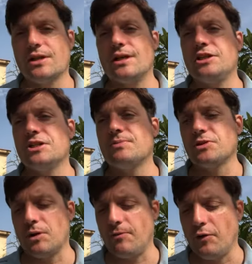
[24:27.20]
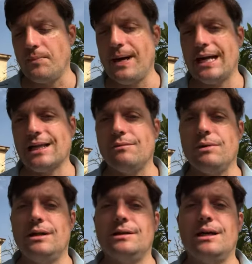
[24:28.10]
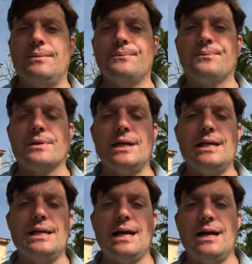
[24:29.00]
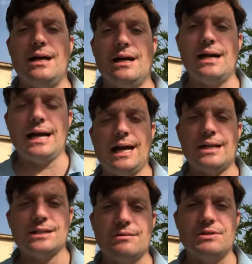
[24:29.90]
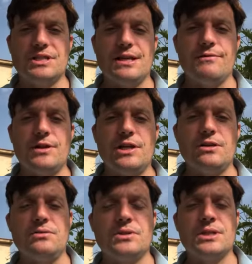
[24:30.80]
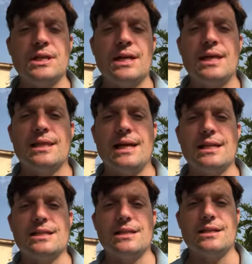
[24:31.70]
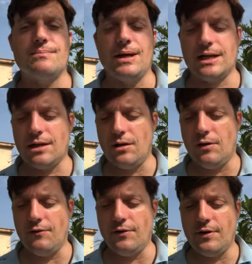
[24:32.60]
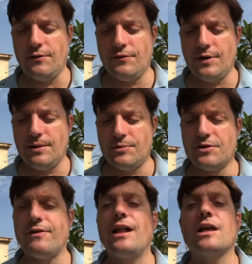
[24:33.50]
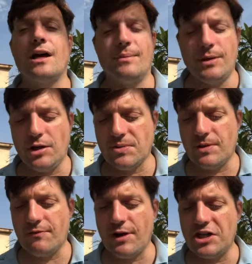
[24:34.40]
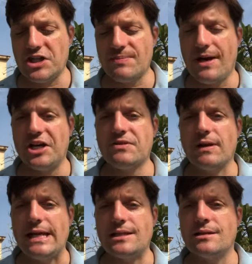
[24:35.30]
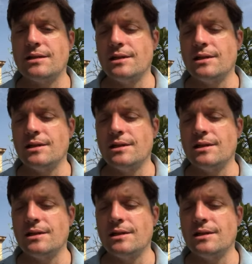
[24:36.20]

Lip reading: Just shortly before the battle, he had received the news that the Battle of Trafalgar had been lost by the French and Spanish fleet.